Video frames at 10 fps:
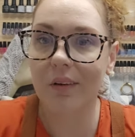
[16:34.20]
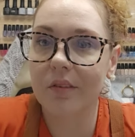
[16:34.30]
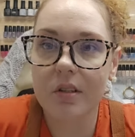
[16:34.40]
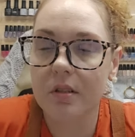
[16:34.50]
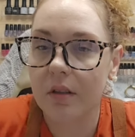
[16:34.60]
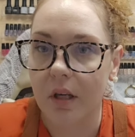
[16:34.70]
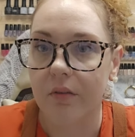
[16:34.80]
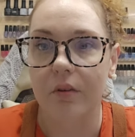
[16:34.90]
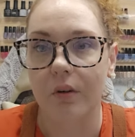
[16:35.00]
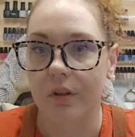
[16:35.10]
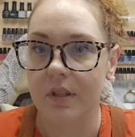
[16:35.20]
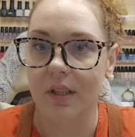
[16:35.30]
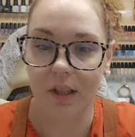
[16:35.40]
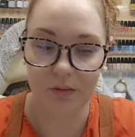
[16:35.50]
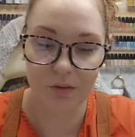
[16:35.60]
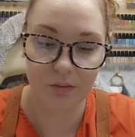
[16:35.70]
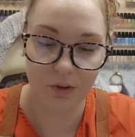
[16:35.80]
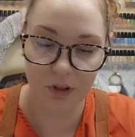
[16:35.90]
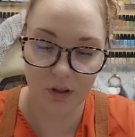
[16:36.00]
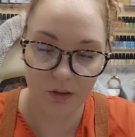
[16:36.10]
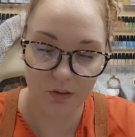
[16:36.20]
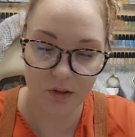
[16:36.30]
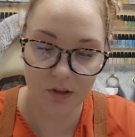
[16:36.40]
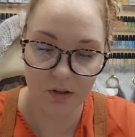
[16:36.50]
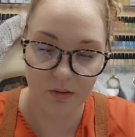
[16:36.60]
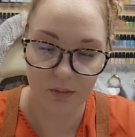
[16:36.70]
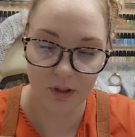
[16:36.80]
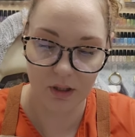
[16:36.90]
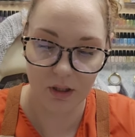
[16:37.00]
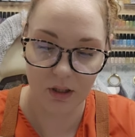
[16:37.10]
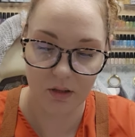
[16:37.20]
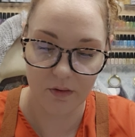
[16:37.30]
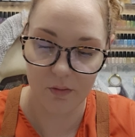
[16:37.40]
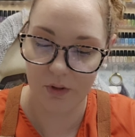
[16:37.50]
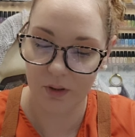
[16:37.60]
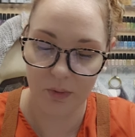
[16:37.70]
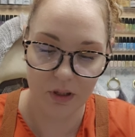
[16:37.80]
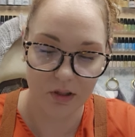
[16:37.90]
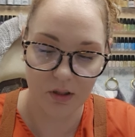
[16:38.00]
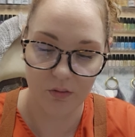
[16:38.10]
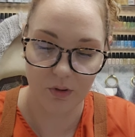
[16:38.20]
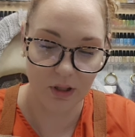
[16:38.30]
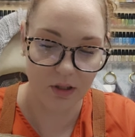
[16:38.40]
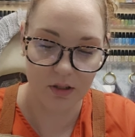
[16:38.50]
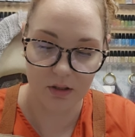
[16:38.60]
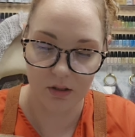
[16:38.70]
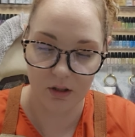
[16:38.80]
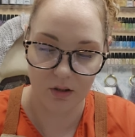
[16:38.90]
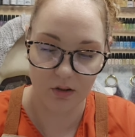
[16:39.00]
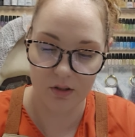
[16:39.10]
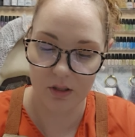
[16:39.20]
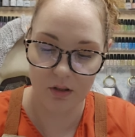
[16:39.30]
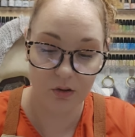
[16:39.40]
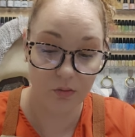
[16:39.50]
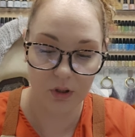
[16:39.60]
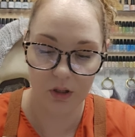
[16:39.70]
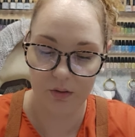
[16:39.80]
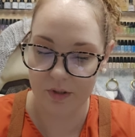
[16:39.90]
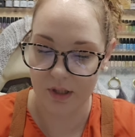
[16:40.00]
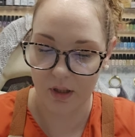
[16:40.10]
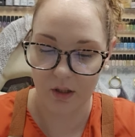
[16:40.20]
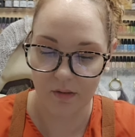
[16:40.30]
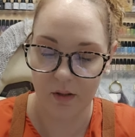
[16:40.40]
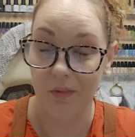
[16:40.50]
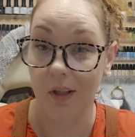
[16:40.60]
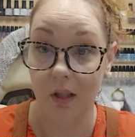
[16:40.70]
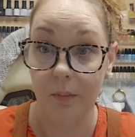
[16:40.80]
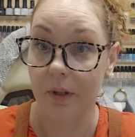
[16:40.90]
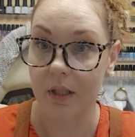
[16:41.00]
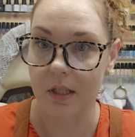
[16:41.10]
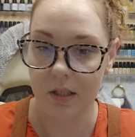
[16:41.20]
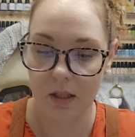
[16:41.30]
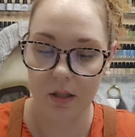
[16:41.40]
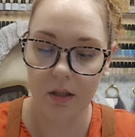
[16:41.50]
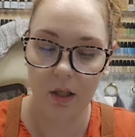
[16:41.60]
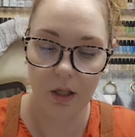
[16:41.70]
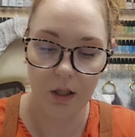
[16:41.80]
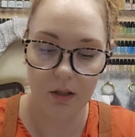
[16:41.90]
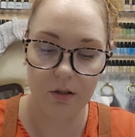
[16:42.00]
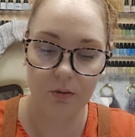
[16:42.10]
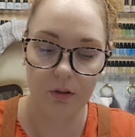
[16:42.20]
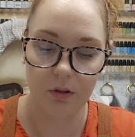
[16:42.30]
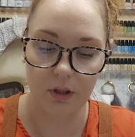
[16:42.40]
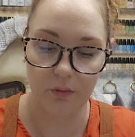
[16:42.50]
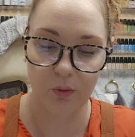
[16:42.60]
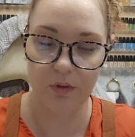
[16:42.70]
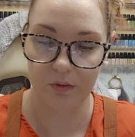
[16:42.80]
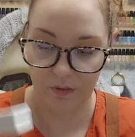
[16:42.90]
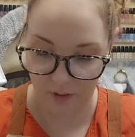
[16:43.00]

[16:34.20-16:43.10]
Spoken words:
I've just never honestly ever really used them. Again, they're really basic reds and colors. I think they're a really cute set. I think I'm going to keep it as a set and do a little giveaway for